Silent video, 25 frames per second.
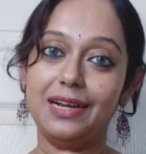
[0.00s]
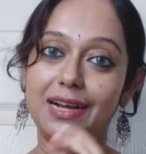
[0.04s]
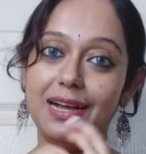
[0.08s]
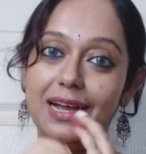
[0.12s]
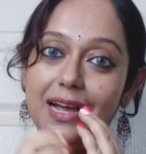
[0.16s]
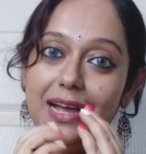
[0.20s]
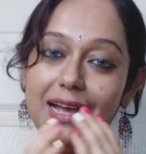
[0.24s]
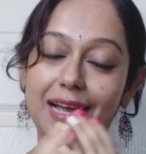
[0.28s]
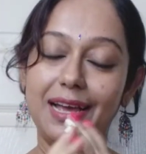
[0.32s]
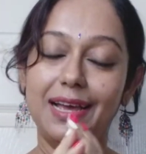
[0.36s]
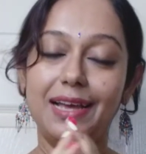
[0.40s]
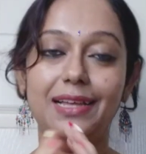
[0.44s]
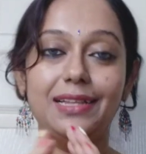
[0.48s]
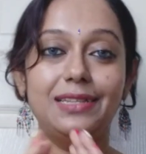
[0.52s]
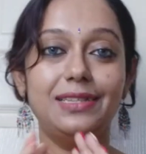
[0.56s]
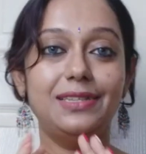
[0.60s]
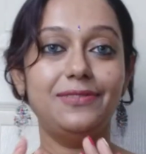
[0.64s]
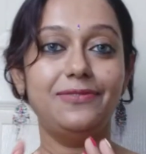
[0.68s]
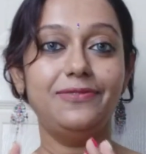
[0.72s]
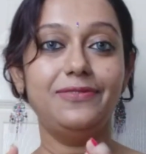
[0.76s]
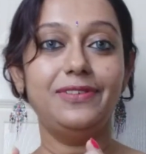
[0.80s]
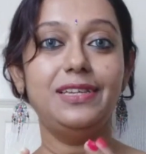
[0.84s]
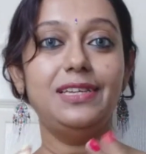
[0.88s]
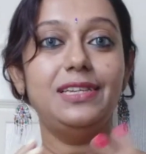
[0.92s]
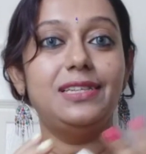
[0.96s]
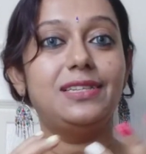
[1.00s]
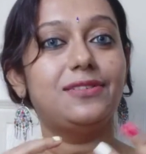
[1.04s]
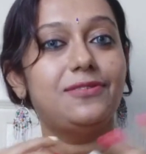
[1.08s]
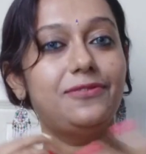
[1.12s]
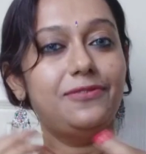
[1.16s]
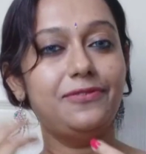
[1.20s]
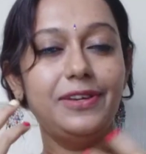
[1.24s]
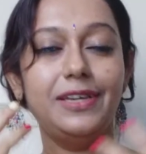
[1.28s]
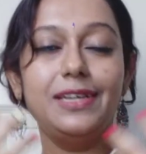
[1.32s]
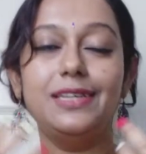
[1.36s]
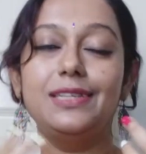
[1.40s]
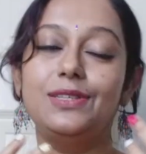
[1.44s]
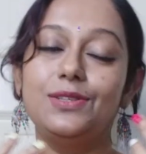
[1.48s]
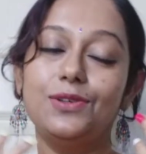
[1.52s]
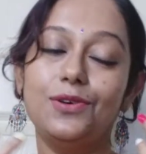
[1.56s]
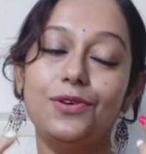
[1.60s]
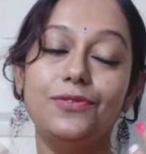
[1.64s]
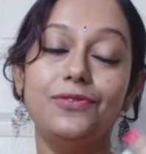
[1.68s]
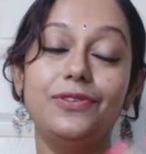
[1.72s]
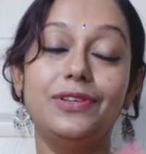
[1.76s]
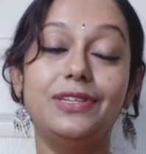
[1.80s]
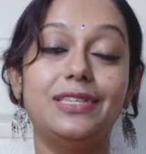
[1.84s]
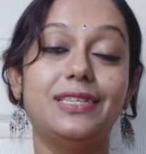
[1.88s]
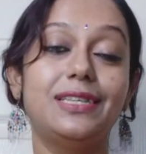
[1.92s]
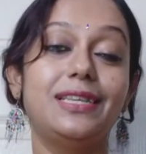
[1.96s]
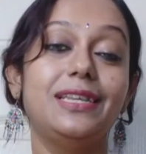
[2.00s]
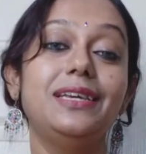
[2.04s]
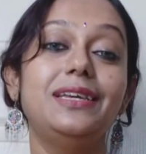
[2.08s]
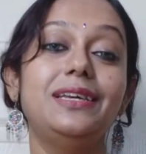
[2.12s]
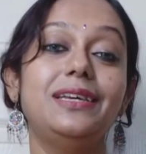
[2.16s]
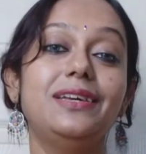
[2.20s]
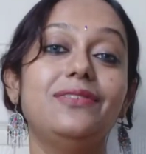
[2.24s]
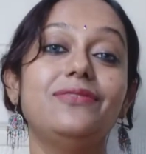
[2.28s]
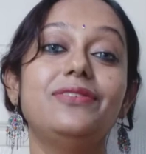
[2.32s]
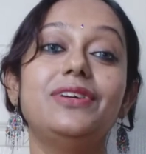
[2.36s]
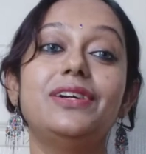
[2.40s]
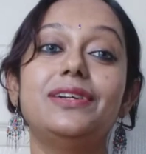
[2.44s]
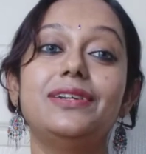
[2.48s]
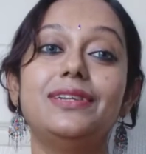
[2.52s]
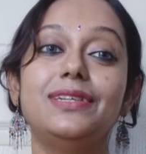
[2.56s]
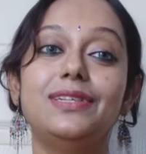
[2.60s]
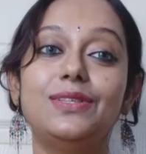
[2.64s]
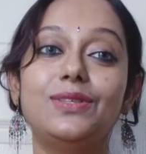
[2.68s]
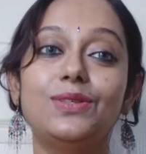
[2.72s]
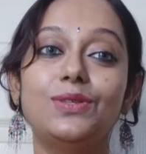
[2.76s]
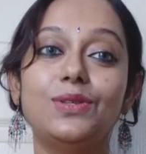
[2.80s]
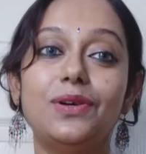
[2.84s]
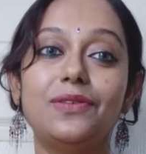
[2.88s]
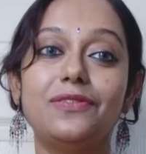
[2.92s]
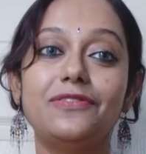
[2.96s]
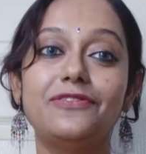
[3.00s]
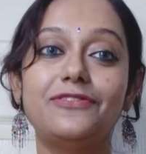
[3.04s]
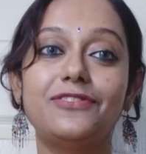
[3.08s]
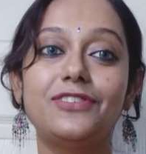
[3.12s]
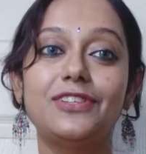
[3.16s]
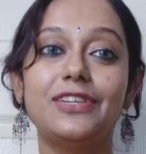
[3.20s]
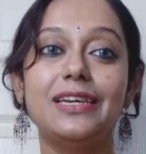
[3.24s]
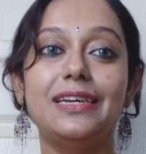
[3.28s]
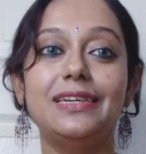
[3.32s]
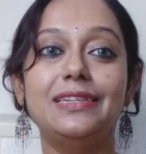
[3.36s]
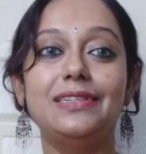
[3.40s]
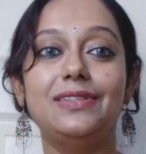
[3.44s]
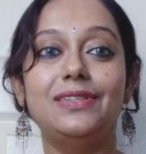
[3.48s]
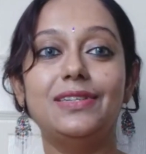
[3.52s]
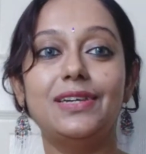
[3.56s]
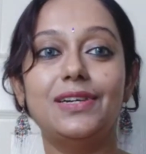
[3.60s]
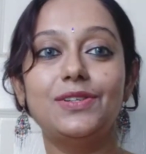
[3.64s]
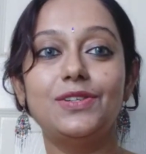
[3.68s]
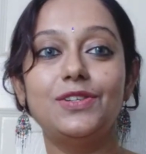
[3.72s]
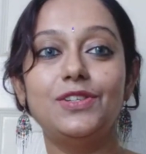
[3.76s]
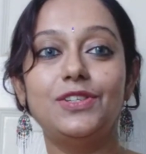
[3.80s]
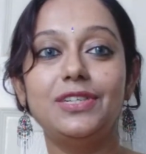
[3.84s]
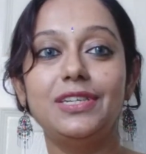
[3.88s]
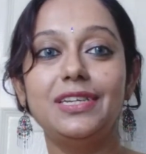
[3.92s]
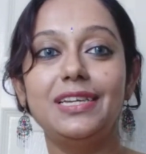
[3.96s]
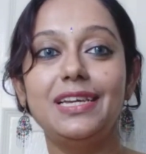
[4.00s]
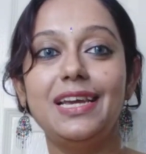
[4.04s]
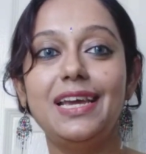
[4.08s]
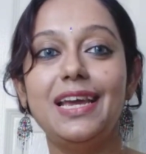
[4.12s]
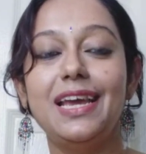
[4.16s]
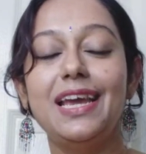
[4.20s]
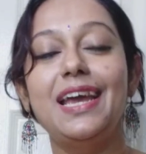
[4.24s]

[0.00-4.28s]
hands, feet, face obviously very soft and nourishing